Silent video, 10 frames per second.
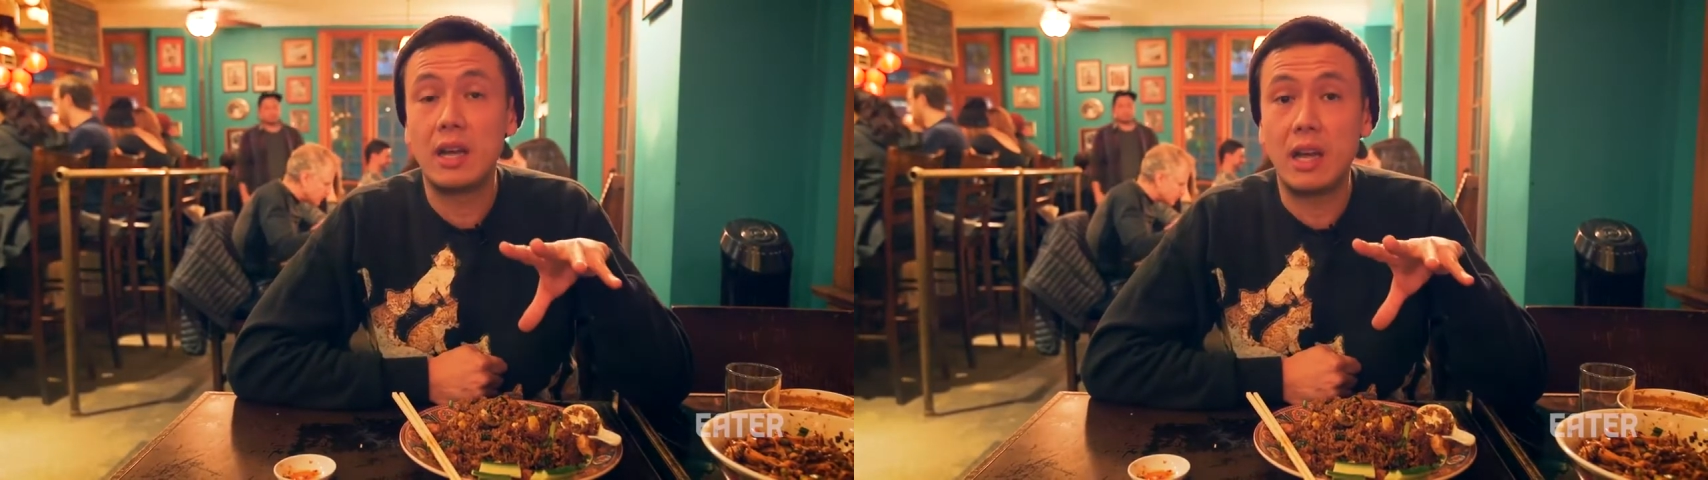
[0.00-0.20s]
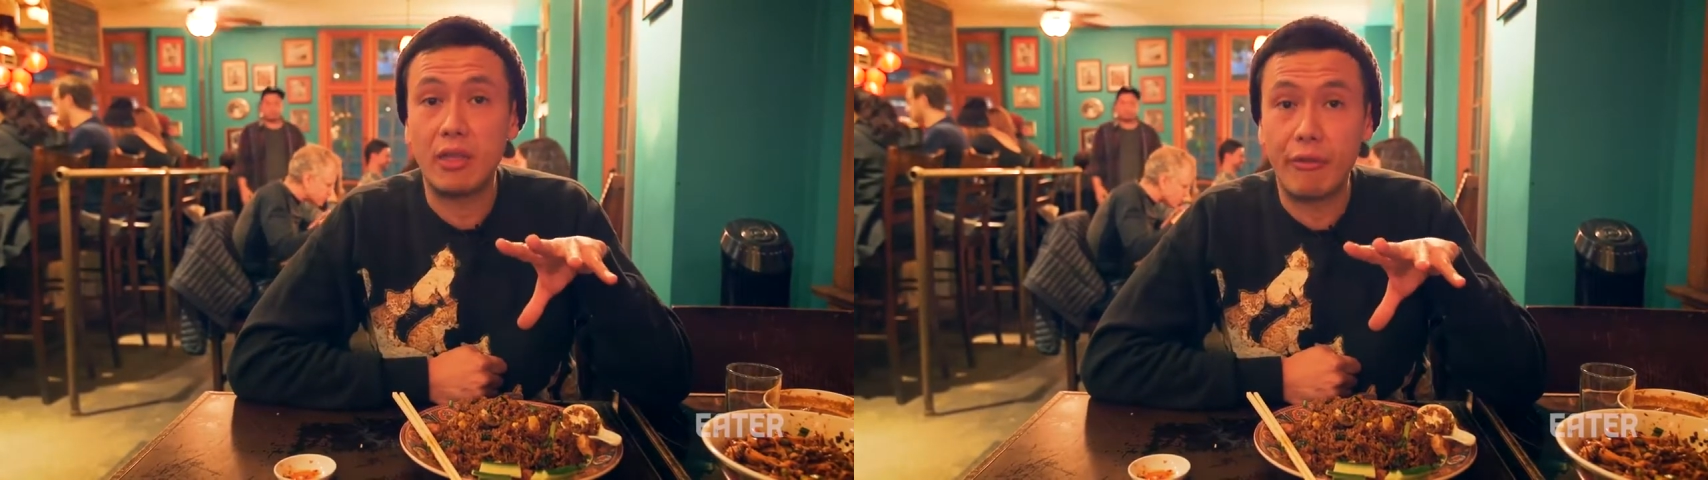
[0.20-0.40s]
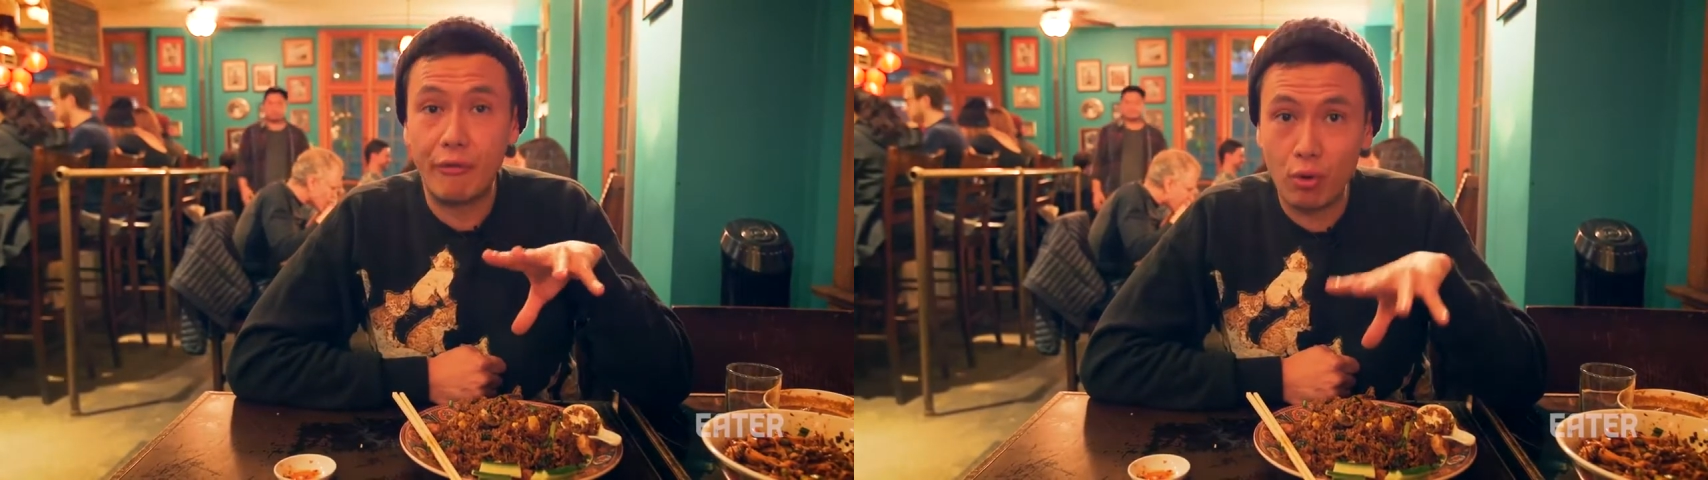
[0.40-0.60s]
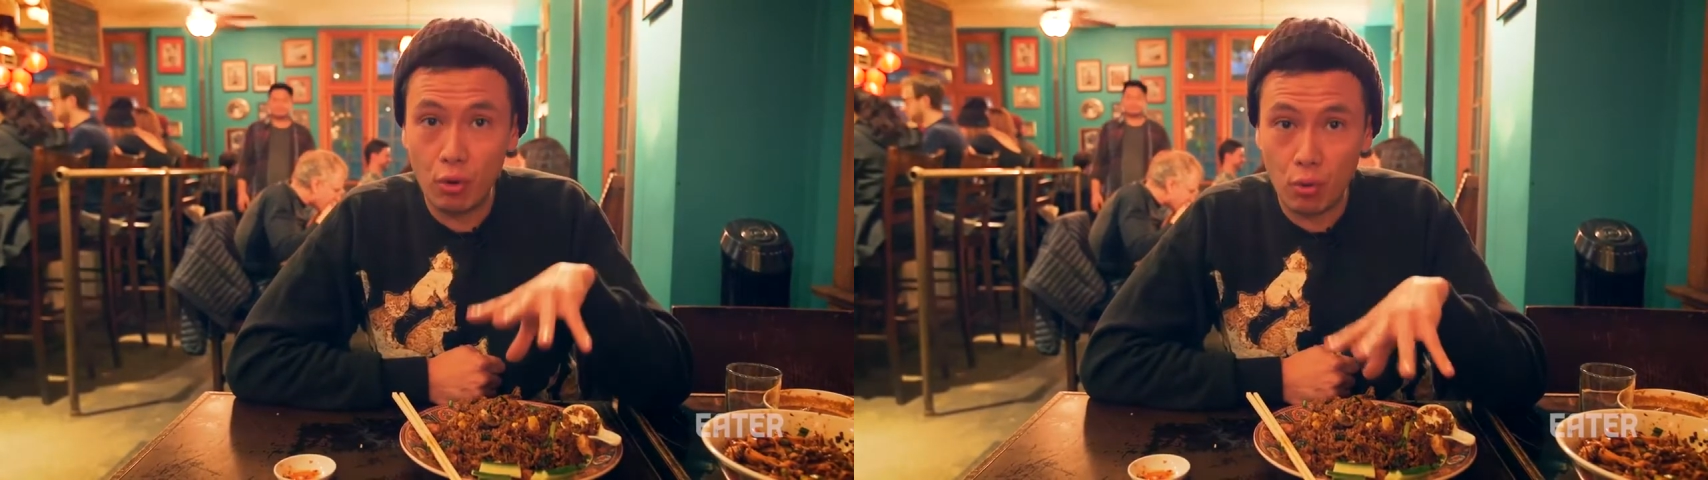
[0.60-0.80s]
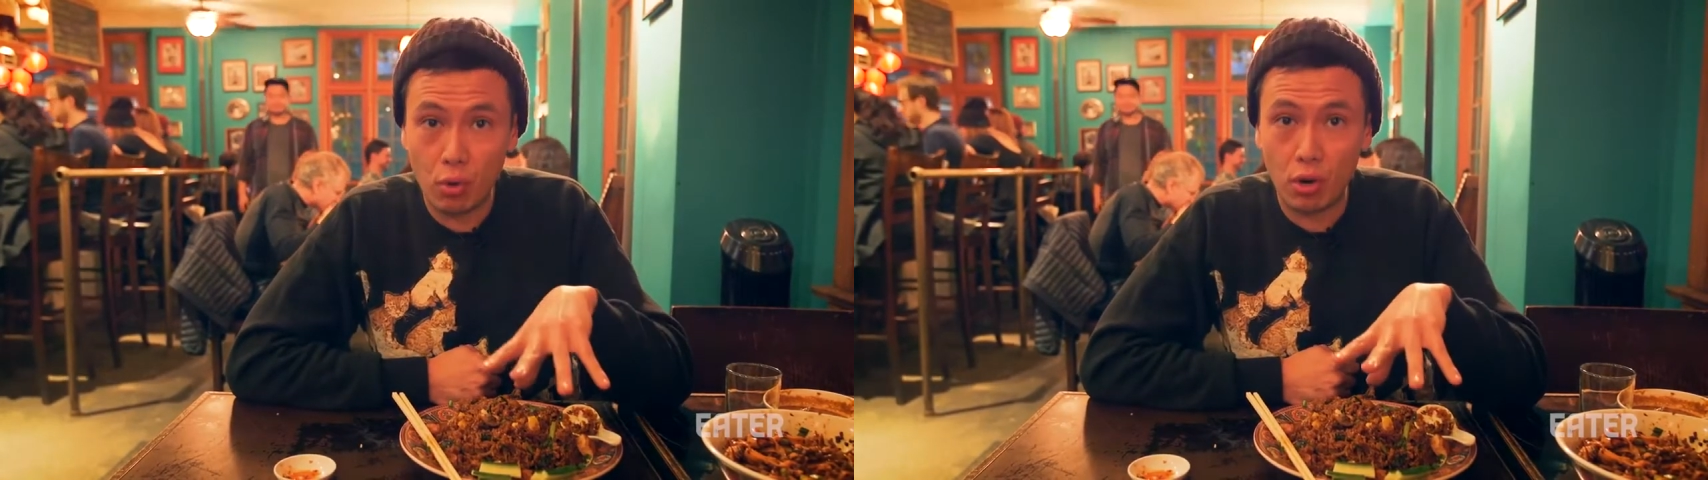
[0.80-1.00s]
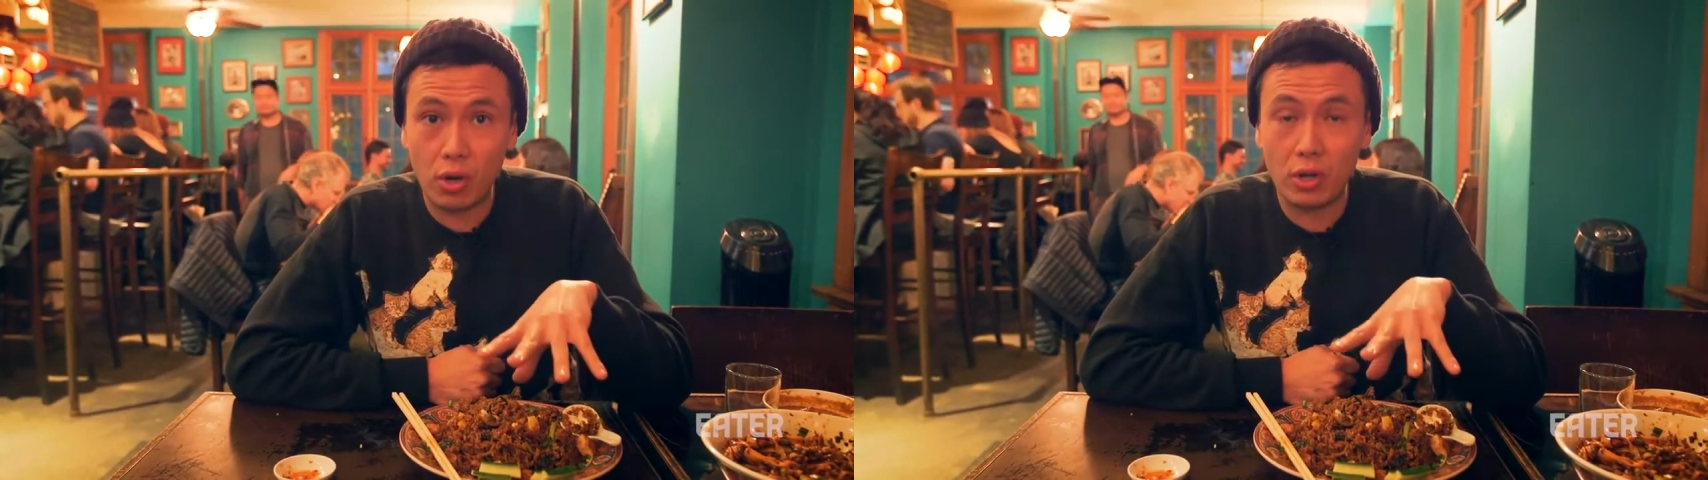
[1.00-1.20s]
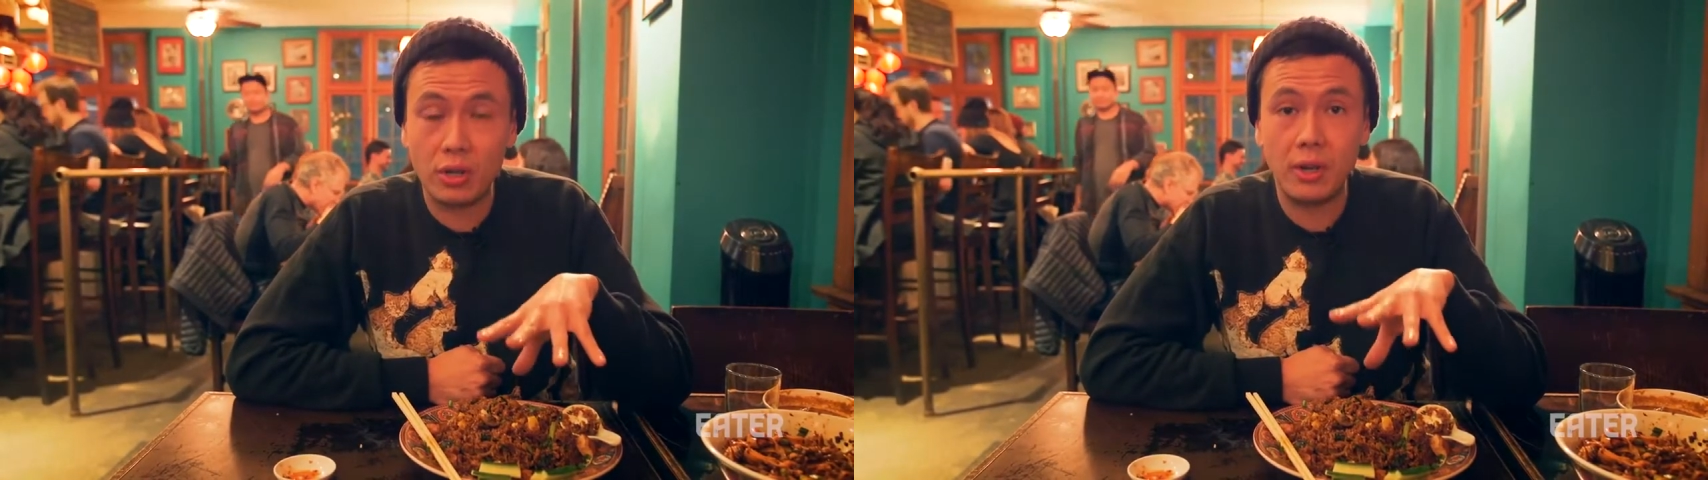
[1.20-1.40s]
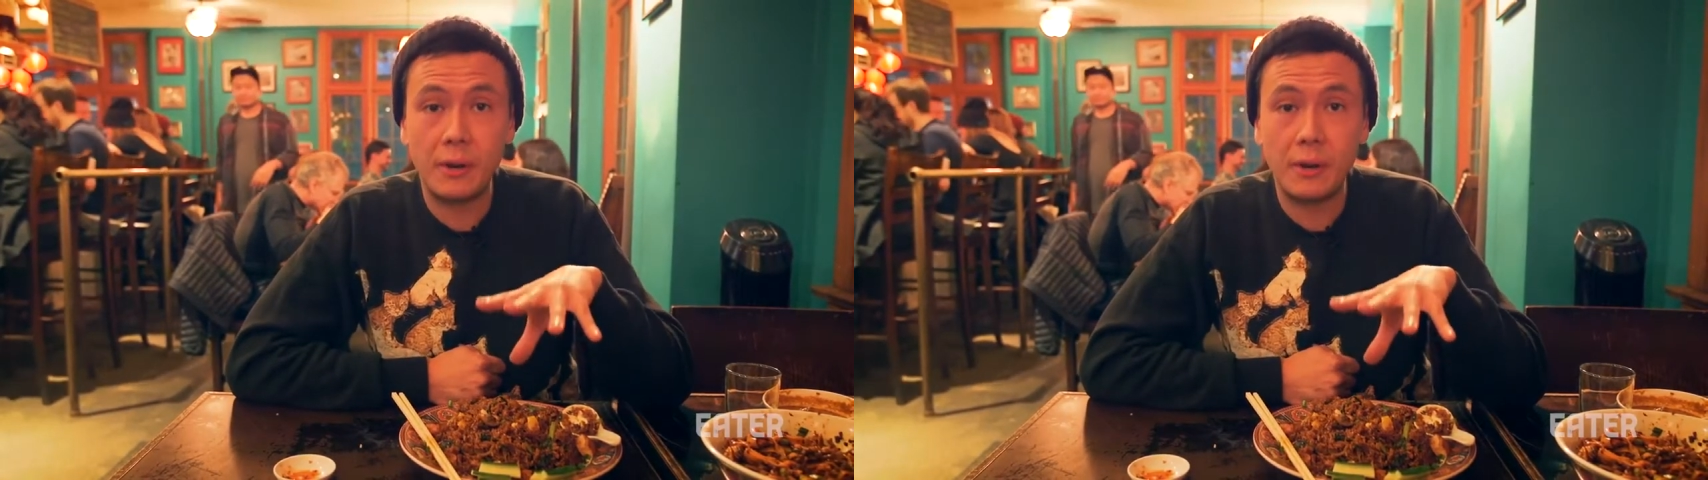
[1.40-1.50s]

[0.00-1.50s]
in the food world,